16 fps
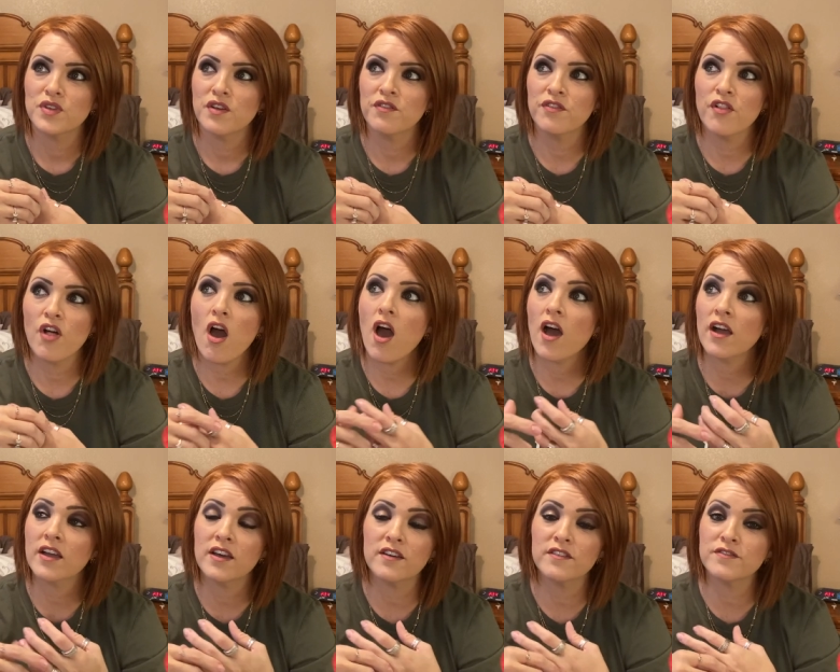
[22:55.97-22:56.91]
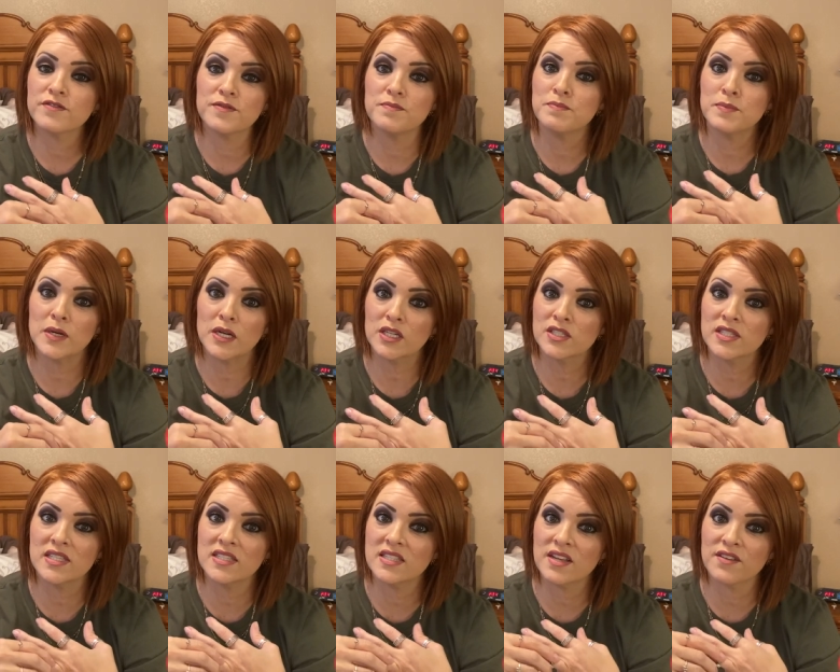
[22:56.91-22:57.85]
vlog of
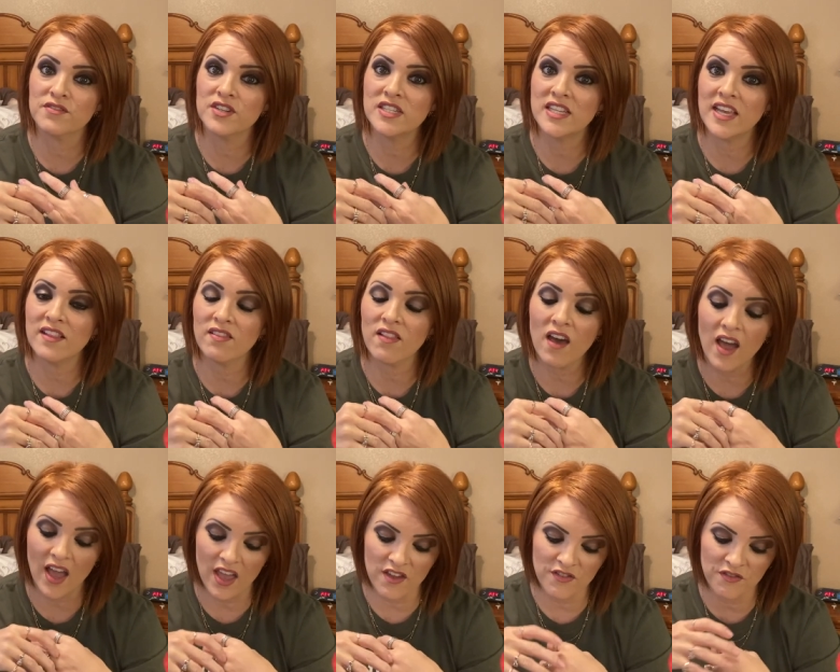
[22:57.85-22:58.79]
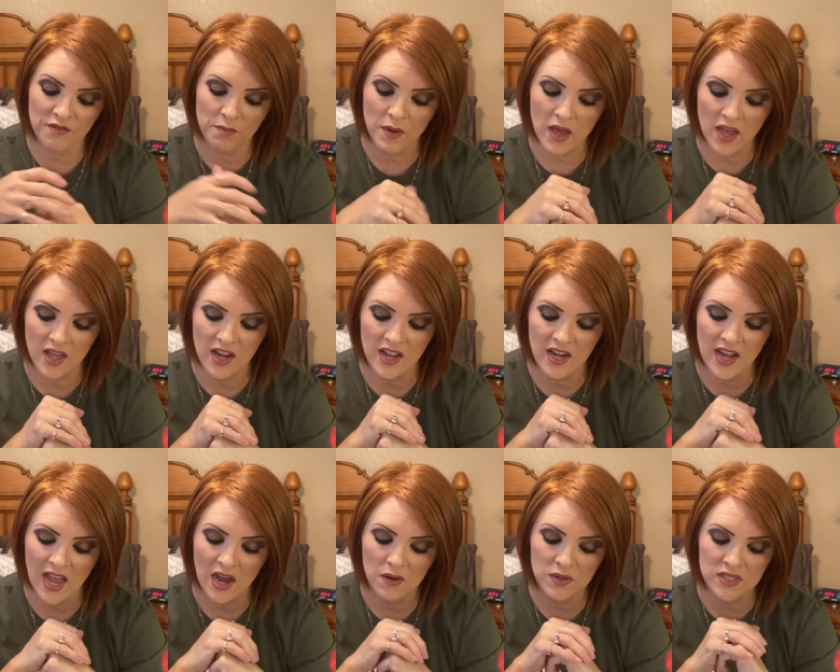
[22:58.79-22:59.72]
Marci's everyday life, and
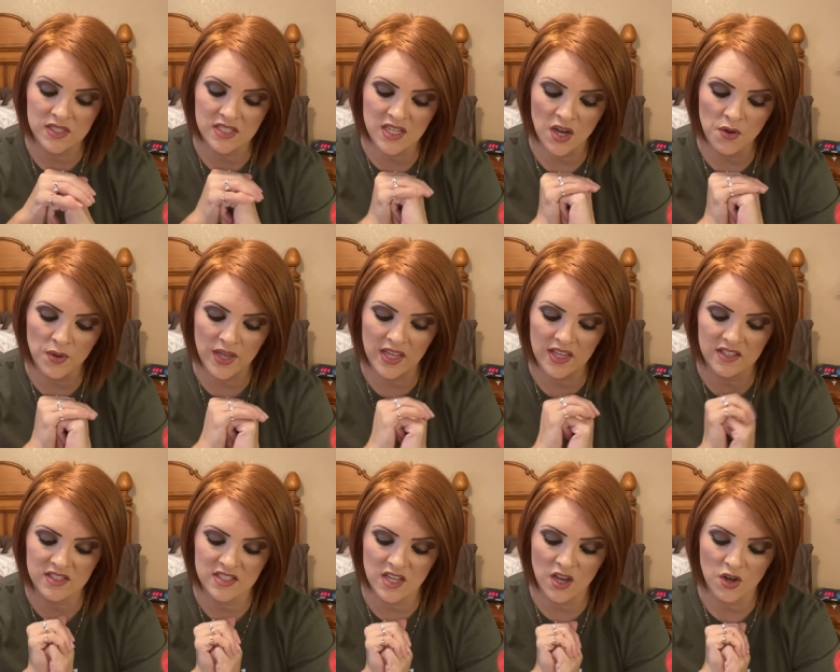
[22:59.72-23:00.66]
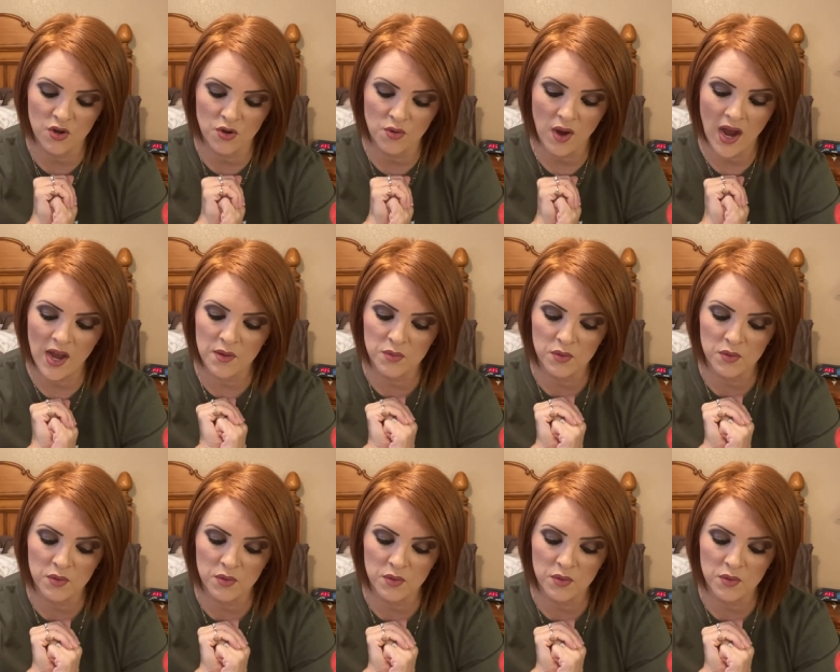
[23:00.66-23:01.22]
how it's going. So I